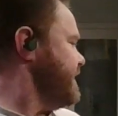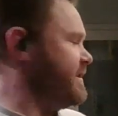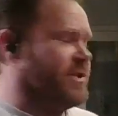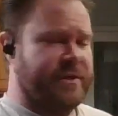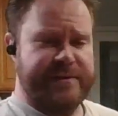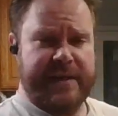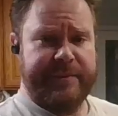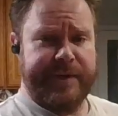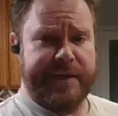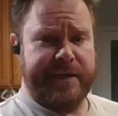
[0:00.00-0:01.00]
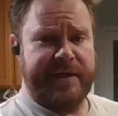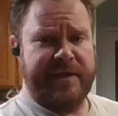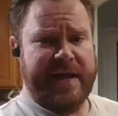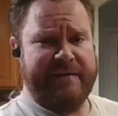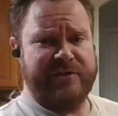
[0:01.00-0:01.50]
And she was able to
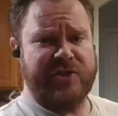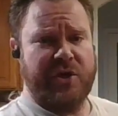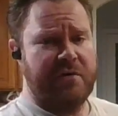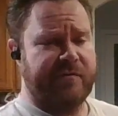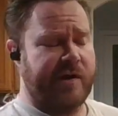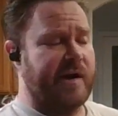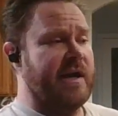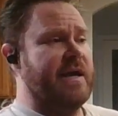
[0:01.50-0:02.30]
have a show for